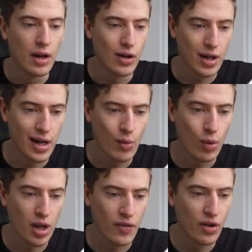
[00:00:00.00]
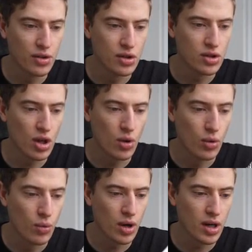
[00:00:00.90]
Okay, and what other filters? So
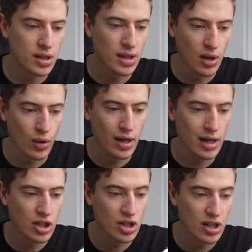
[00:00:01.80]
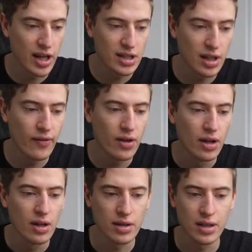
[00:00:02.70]
we're going to say your English is native,
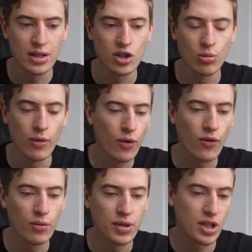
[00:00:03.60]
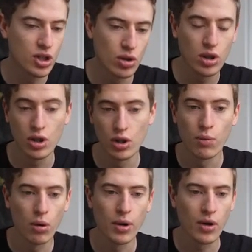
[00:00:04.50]
so I assume if you're from this country,
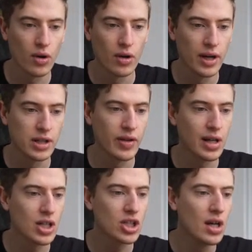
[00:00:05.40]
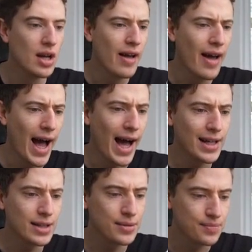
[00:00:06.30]
you've probably got native English,
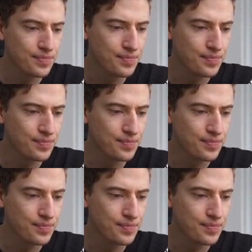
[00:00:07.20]
and